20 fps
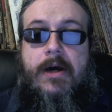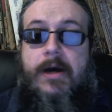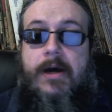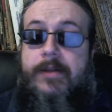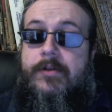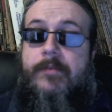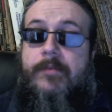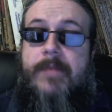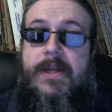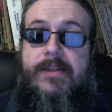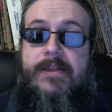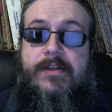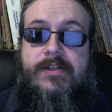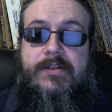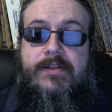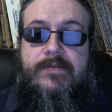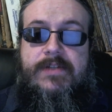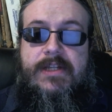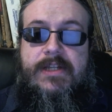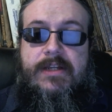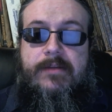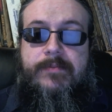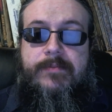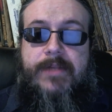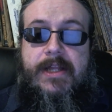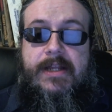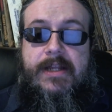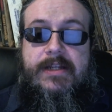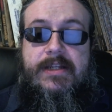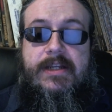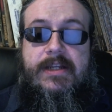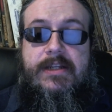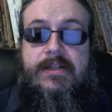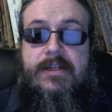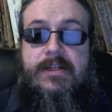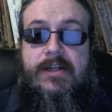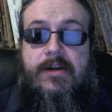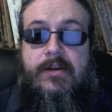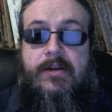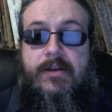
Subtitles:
Other methods of playing D&D